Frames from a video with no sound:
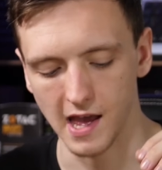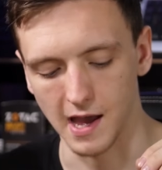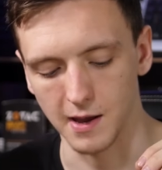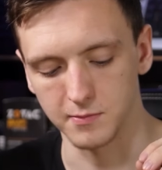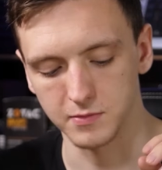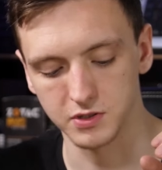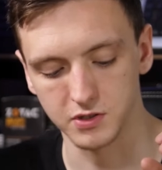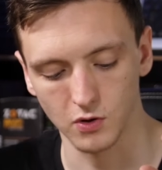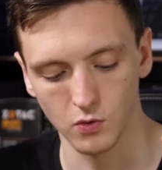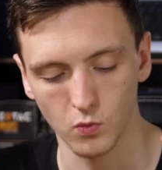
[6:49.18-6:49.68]

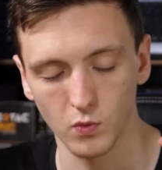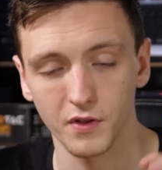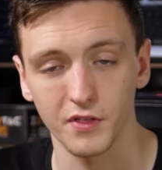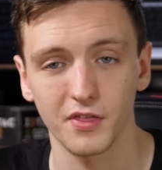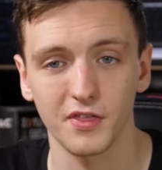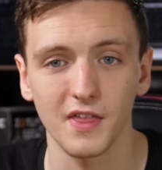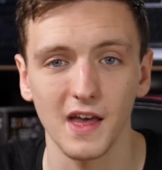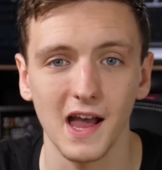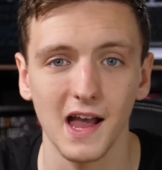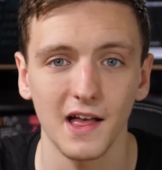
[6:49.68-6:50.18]
Um, so
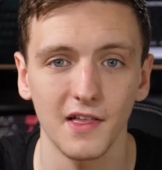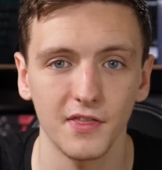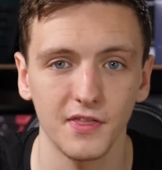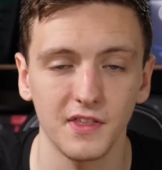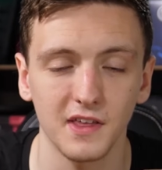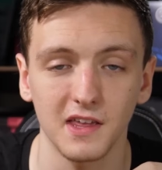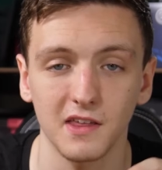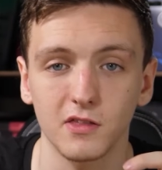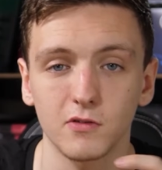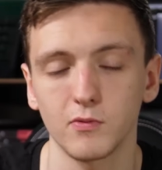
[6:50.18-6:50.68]
with
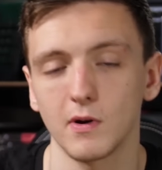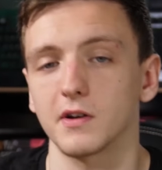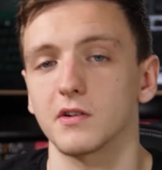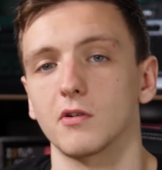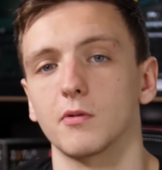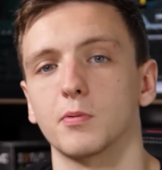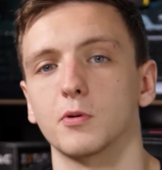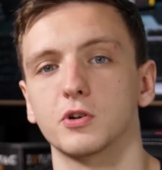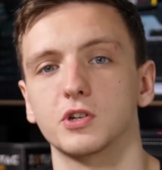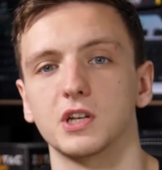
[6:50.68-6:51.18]
that, the
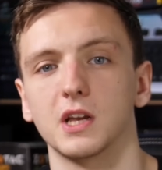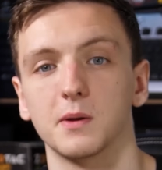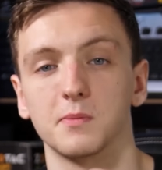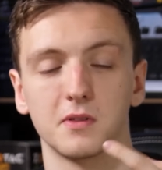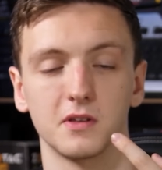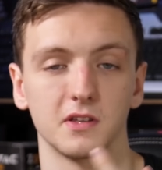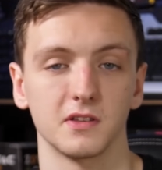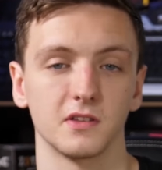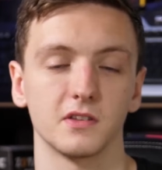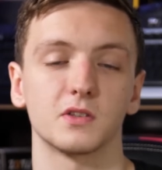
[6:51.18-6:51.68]
Threadripper
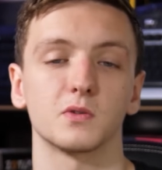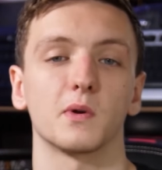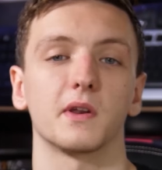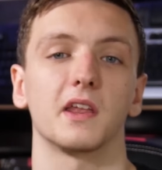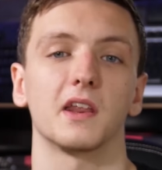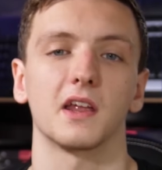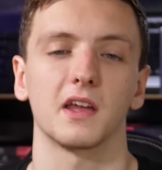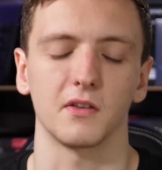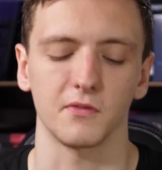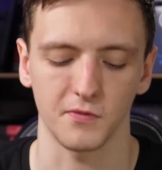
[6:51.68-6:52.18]
chip, the, the
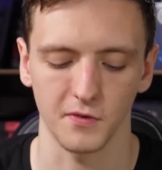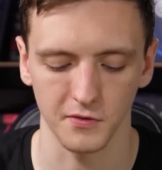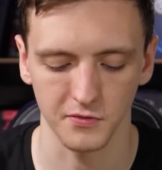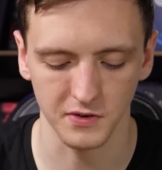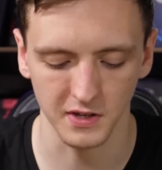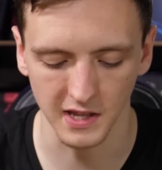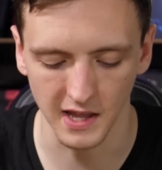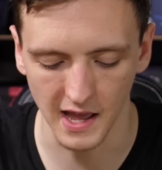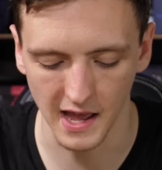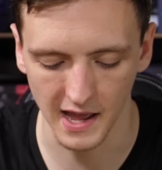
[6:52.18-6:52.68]

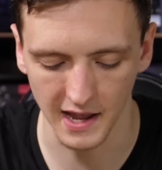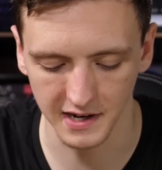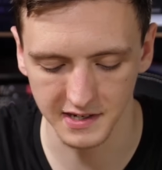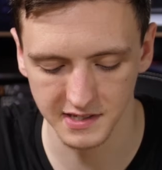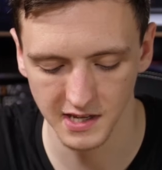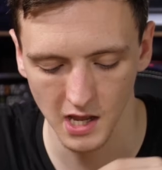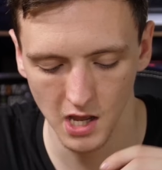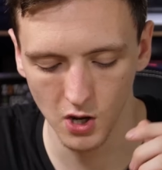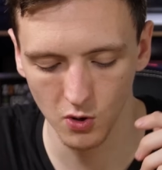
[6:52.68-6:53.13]
2950X